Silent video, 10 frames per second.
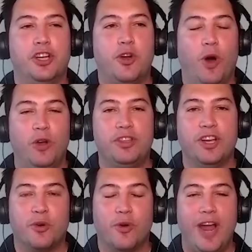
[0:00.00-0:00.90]
quote the
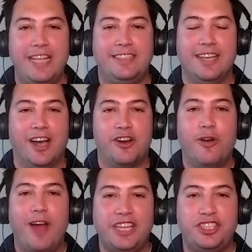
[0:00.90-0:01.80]
great
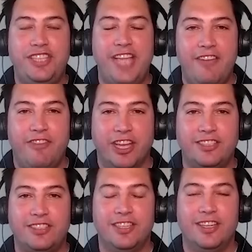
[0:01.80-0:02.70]
Crash
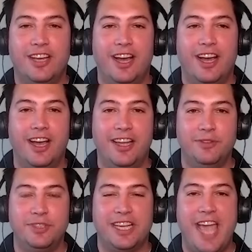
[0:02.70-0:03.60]
Davis, he
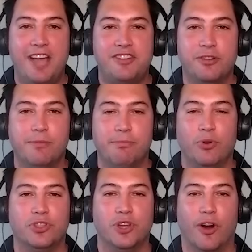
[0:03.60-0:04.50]
was the catcher in
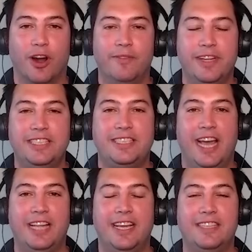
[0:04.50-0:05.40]
Bull Durham, and he
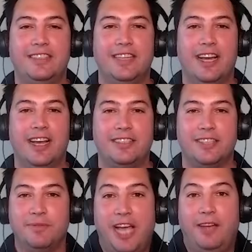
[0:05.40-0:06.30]
said that
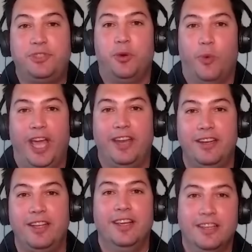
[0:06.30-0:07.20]
sometimes you win,
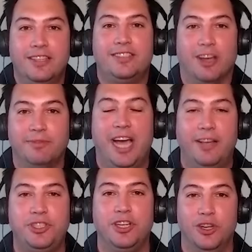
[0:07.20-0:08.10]
and
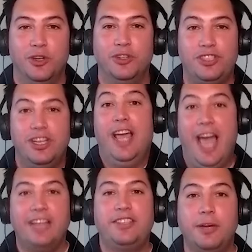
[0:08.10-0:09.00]
sometimes you lose,
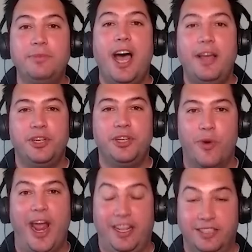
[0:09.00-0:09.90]
and sometimes it
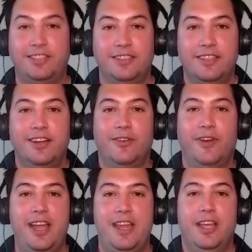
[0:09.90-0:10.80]
rains,
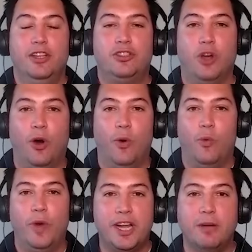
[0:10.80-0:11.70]
right? So
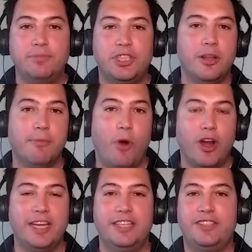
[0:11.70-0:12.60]
when it comes to the
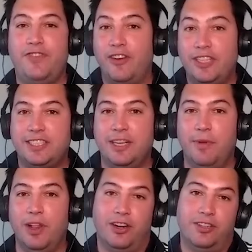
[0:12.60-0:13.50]
market, it's very
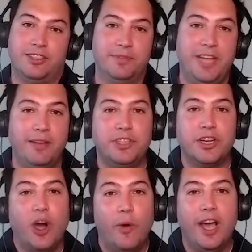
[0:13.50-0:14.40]
similar. Sometimes they're
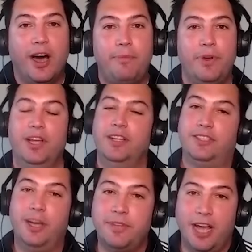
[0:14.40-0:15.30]
going up,
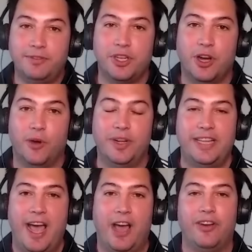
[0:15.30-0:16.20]
sometimes they're going
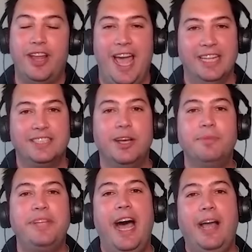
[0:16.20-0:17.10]
down, and
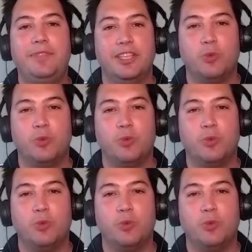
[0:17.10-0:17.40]
sometimes it's